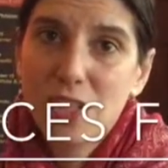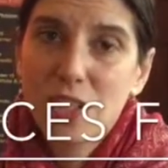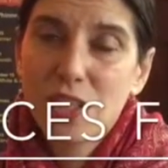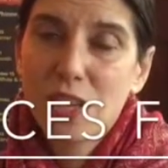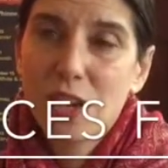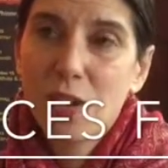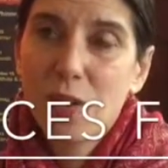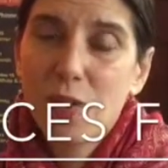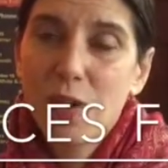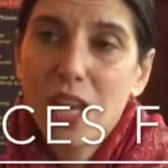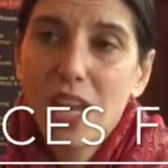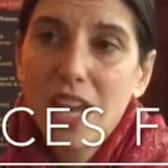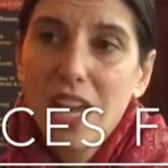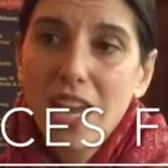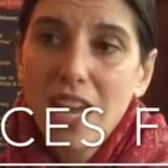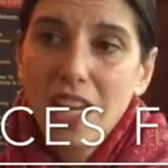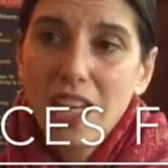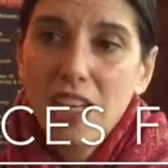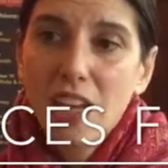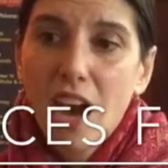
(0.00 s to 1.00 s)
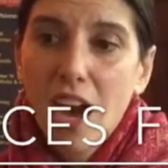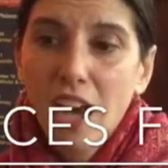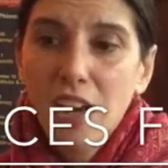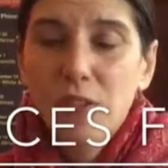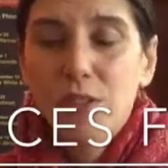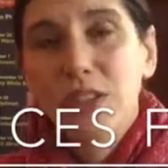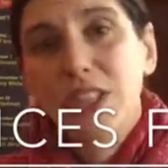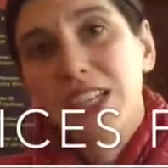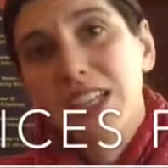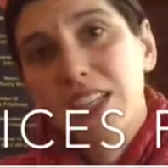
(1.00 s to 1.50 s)
So not
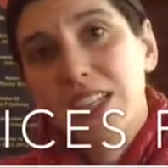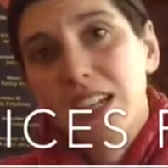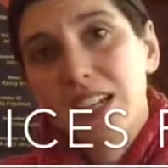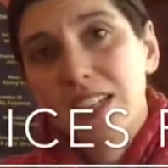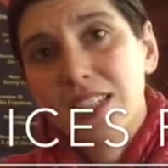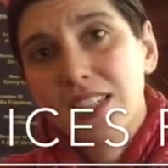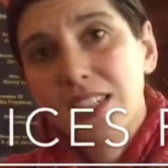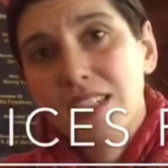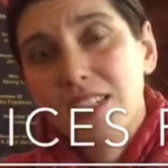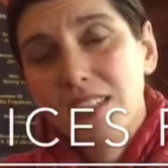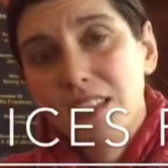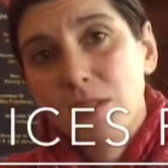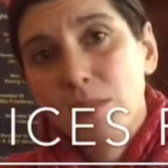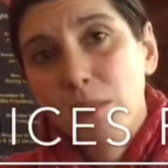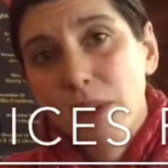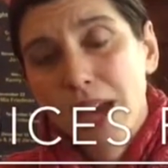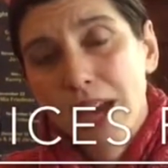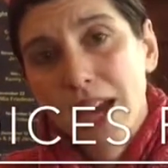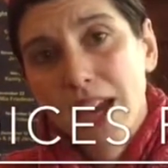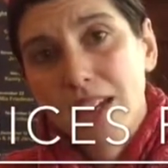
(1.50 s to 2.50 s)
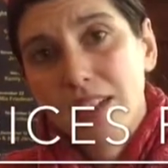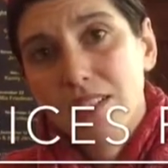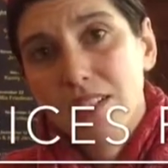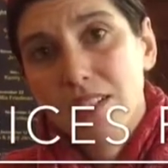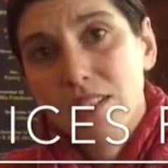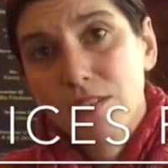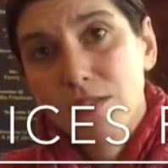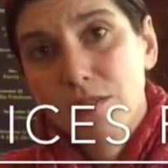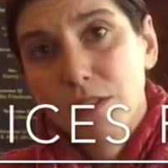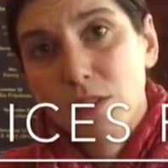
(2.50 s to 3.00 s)
only does this
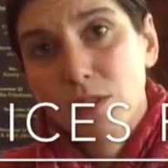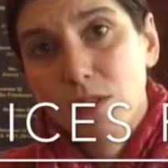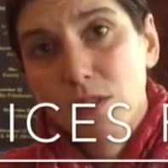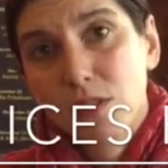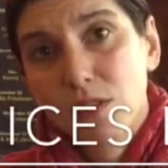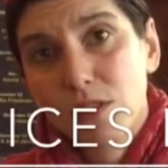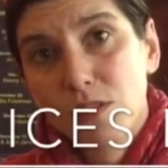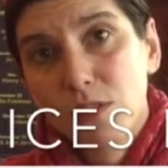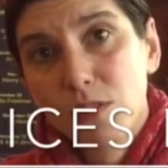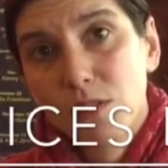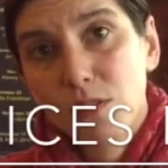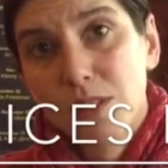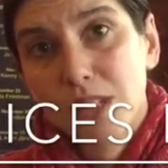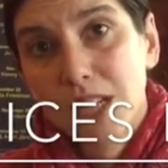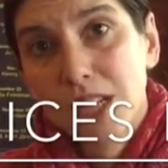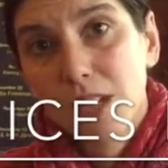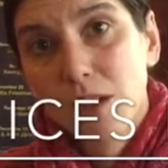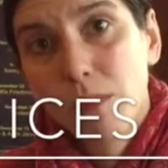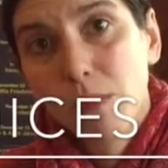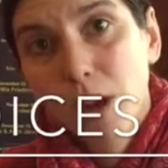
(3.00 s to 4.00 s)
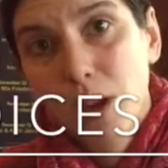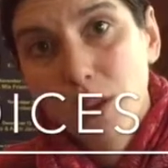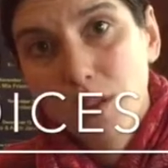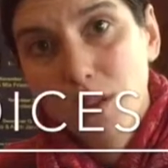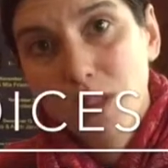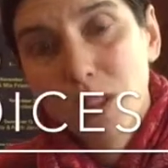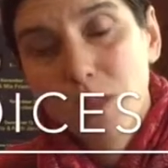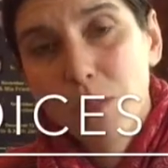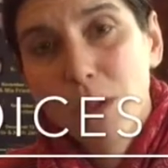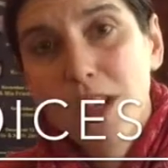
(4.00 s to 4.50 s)
impact the folks who need it most,